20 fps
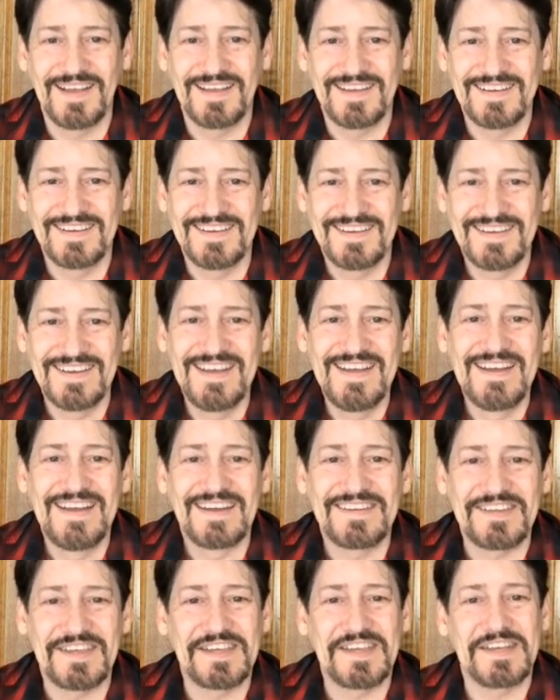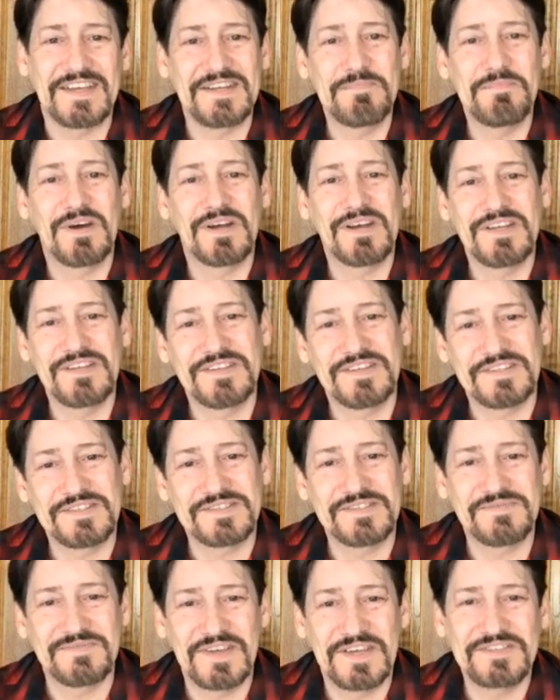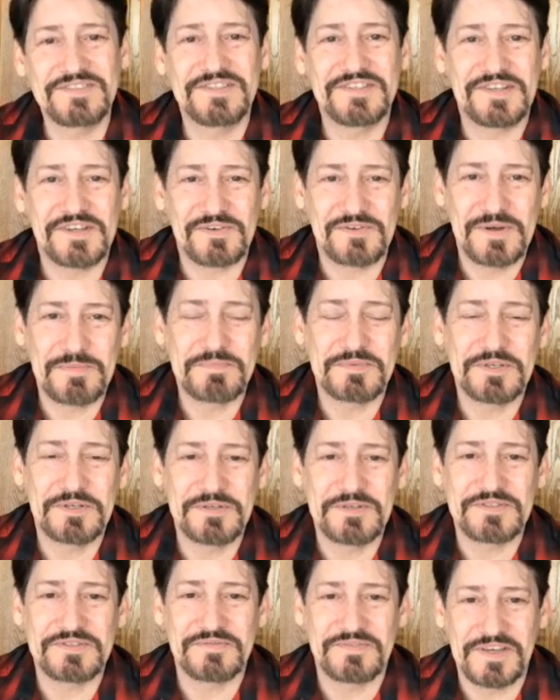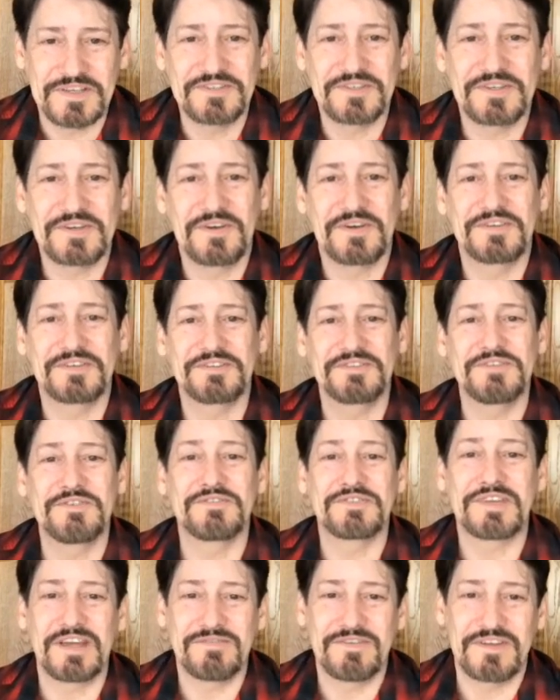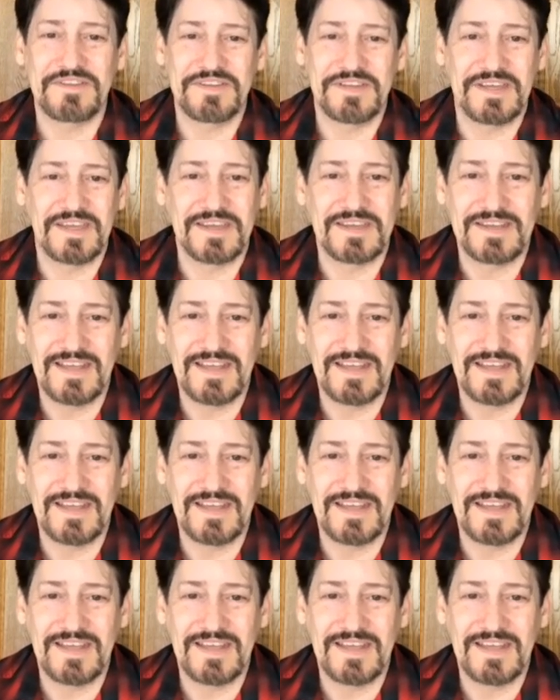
I think anybody that's investing in crypto is eventually going to lose everything.